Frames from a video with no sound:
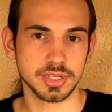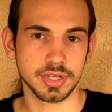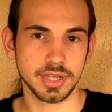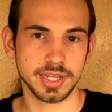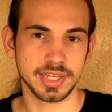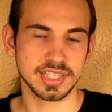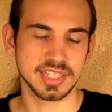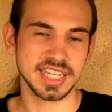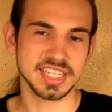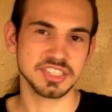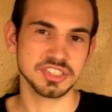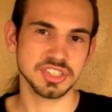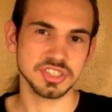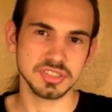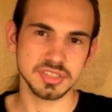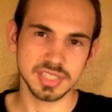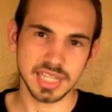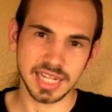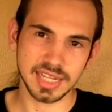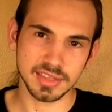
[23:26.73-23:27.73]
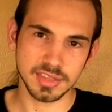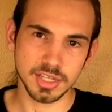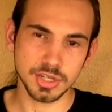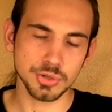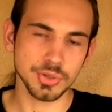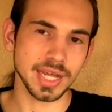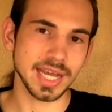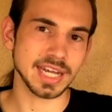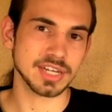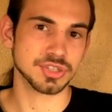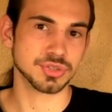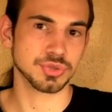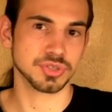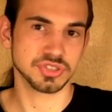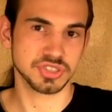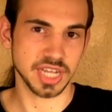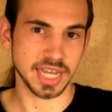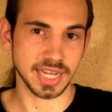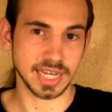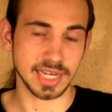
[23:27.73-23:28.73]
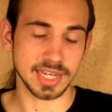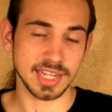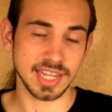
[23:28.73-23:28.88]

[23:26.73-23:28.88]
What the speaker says: It takes just that little extra second